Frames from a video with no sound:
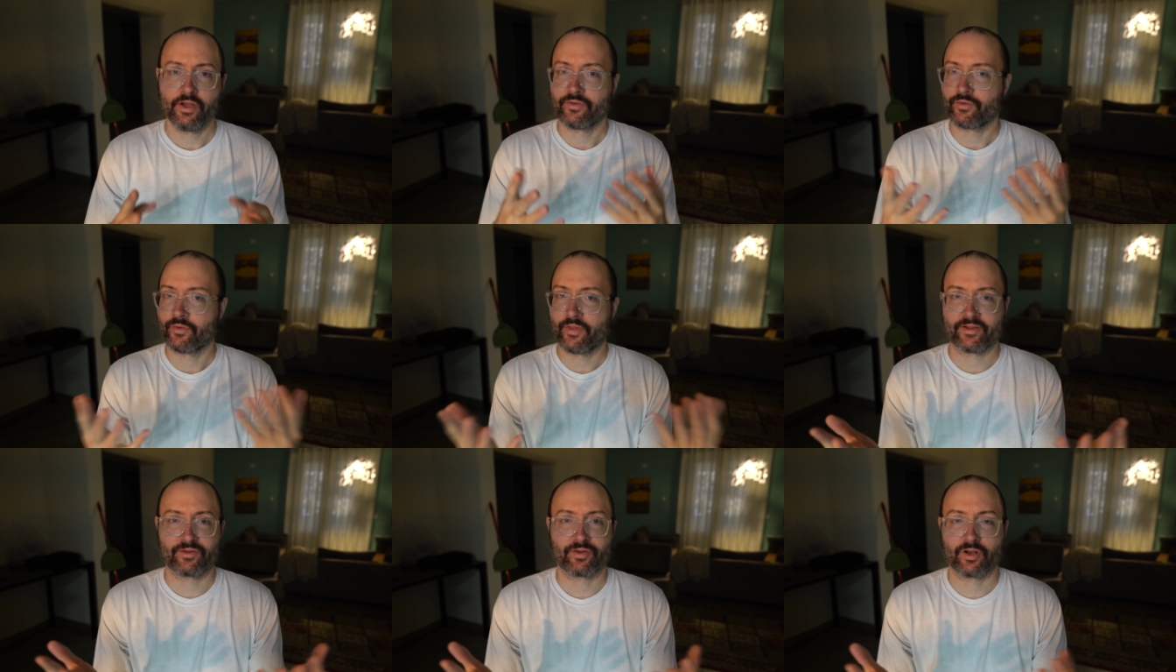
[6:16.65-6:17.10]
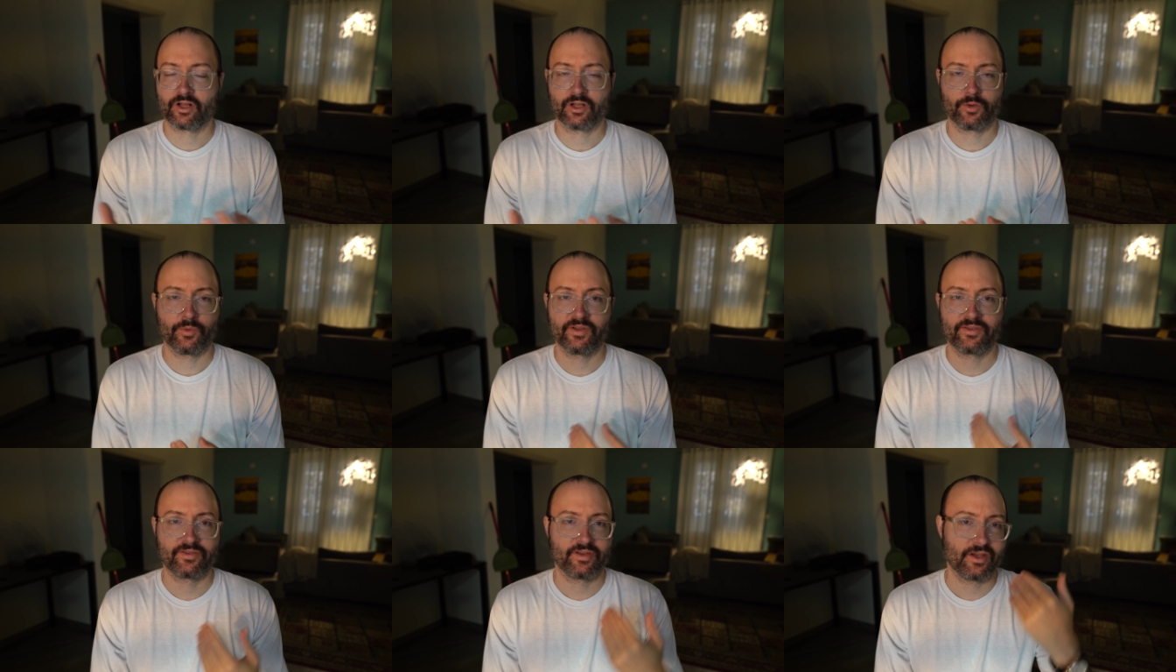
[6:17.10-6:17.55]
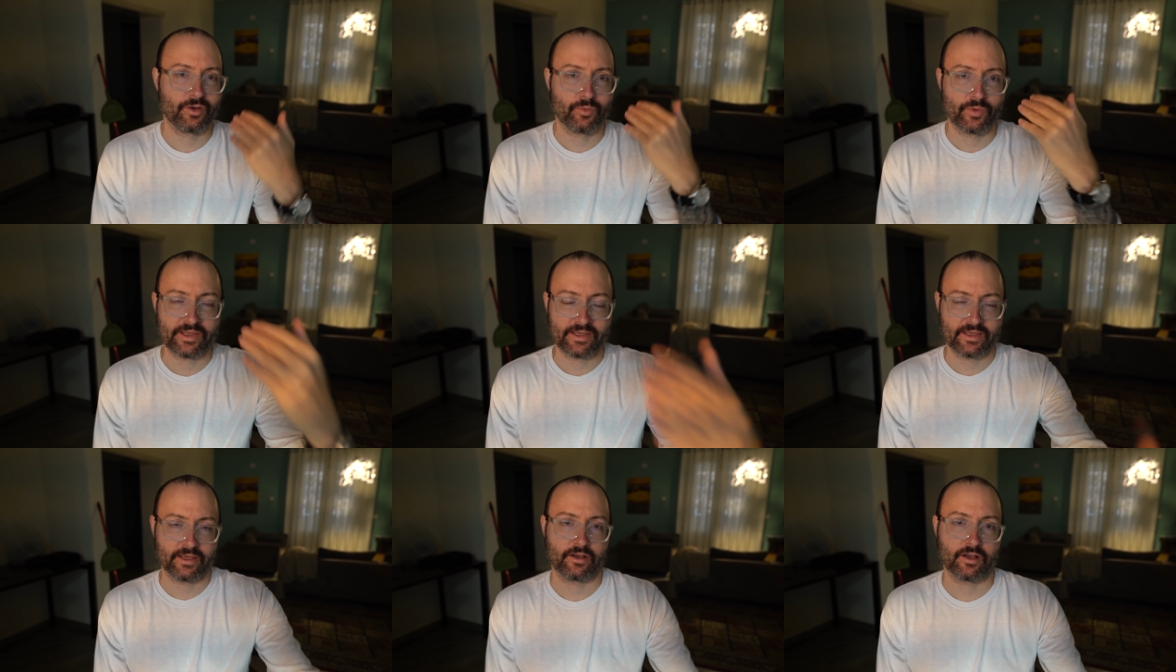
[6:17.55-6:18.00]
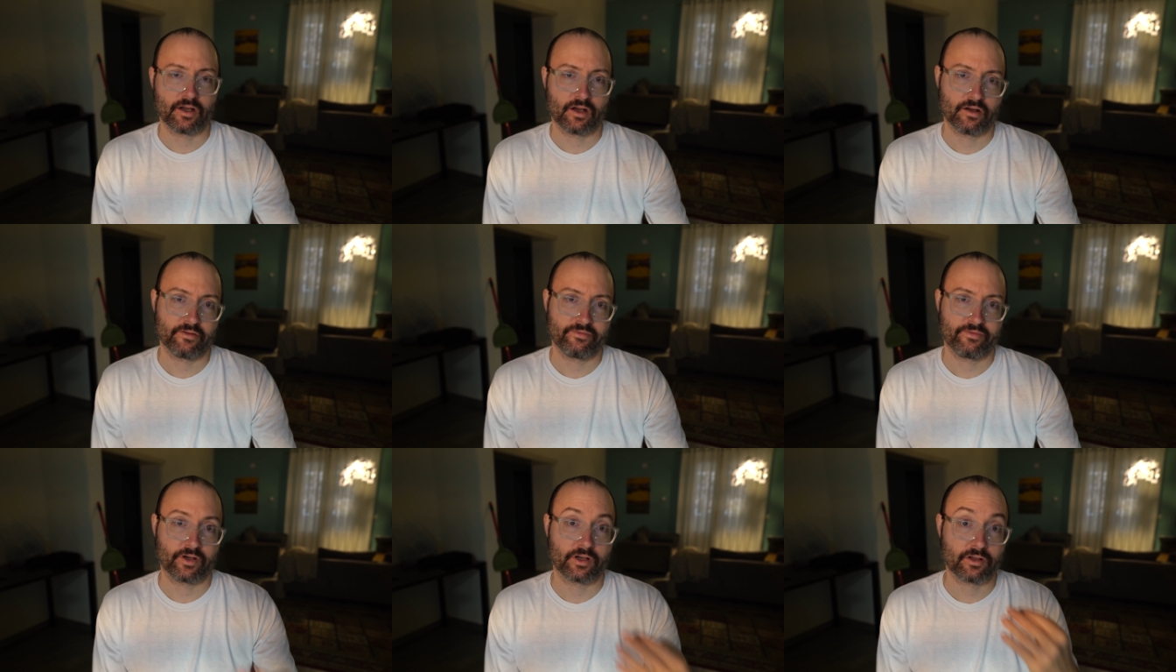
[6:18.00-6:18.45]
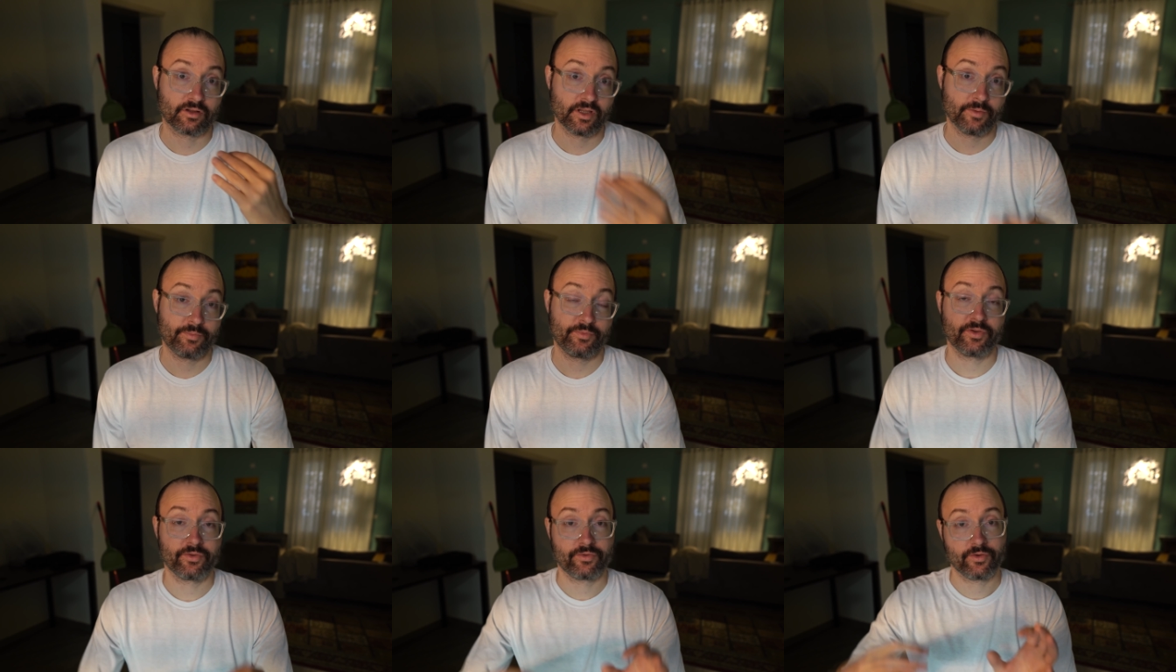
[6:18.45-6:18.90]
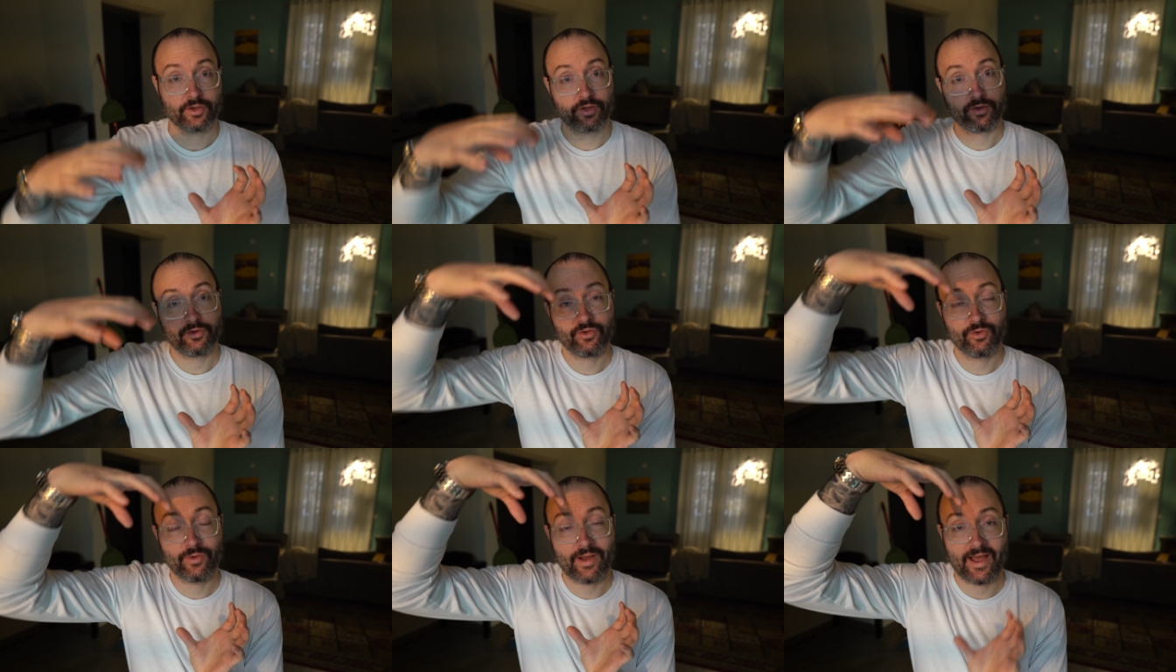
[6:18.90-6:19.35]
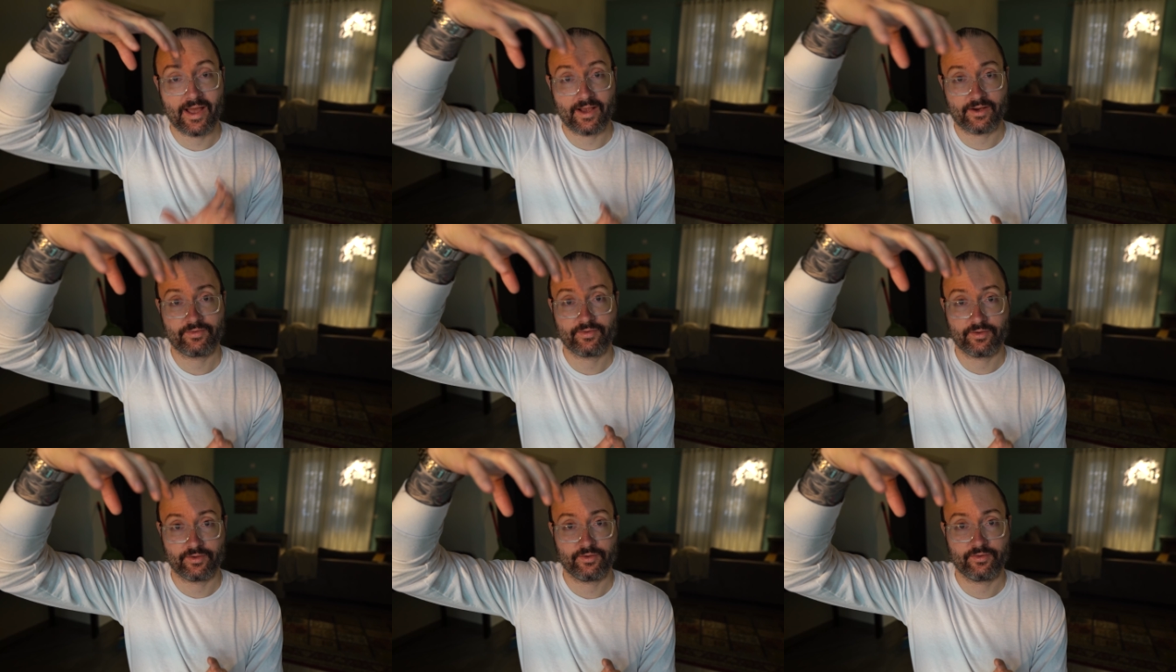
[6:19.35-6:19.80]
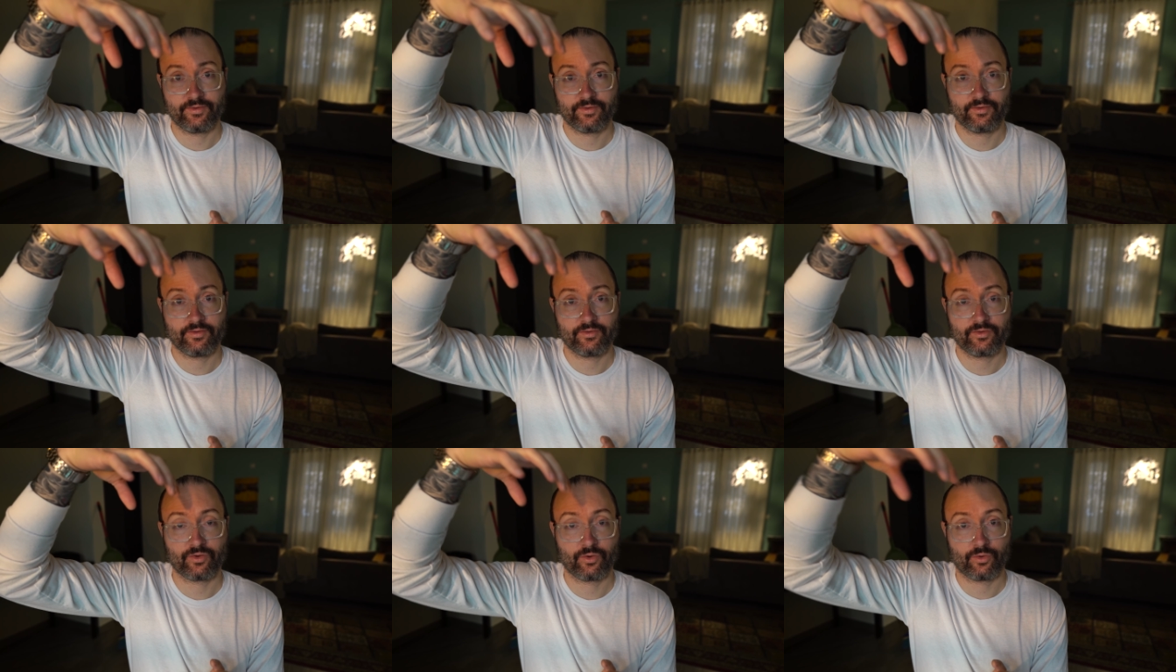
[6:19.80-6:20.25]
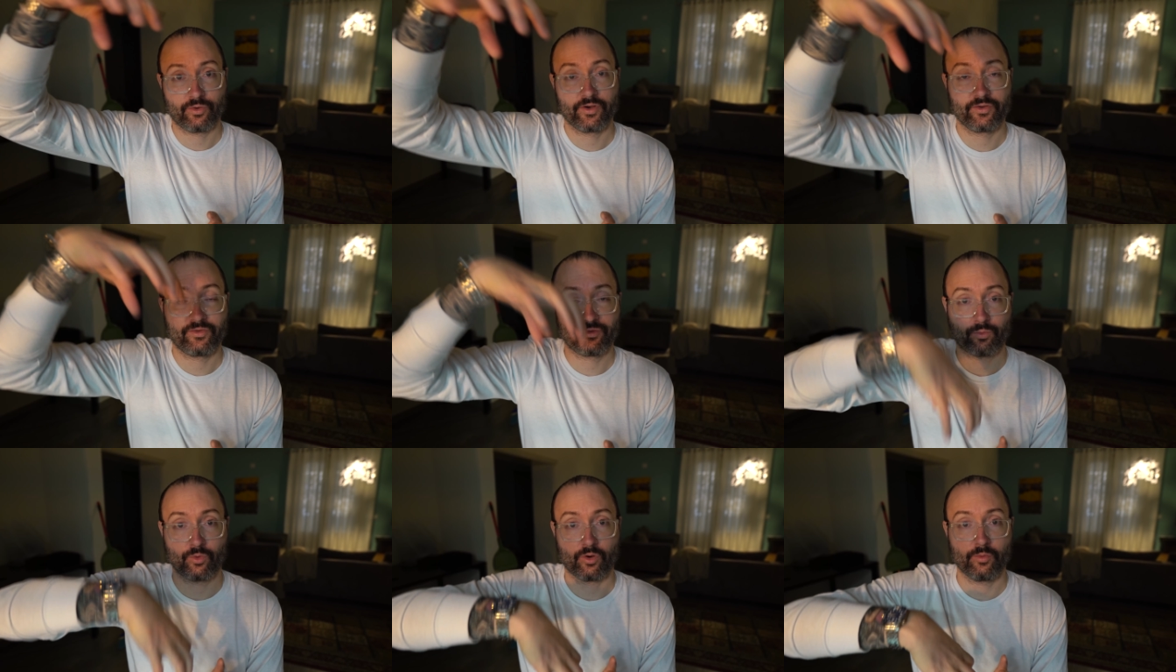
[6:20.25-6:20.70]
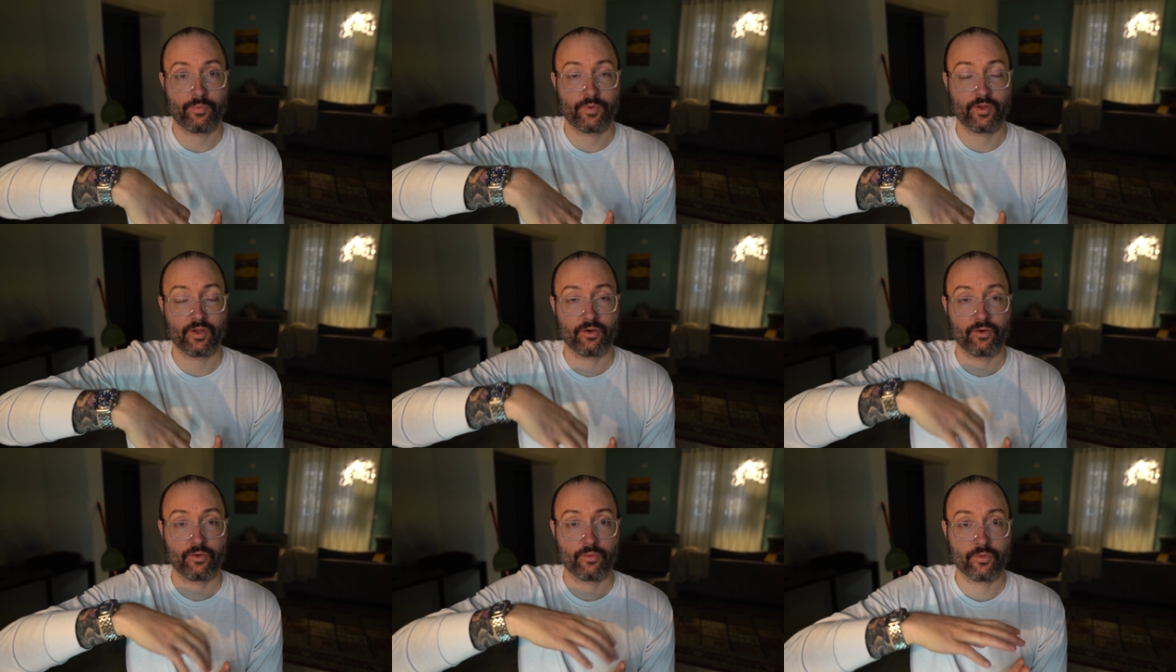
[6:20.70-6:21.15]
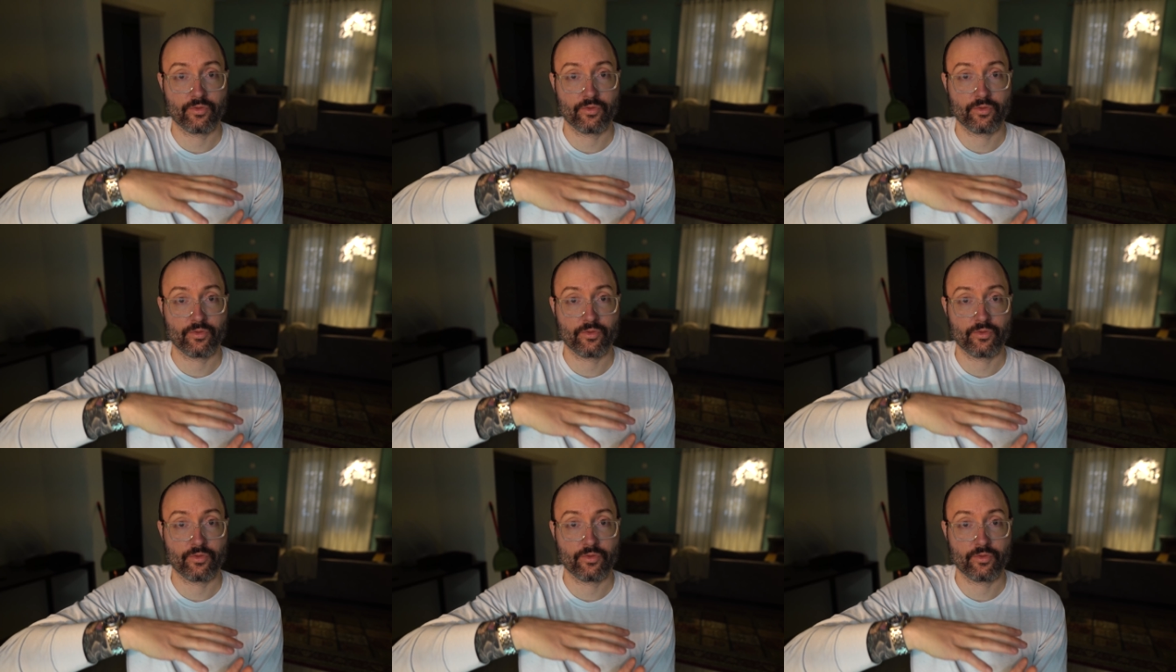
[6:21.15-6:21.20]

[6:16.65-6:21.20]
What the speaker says: So that's all I would say. We kick off eclipses on a new axis, Taurus, Scorpio.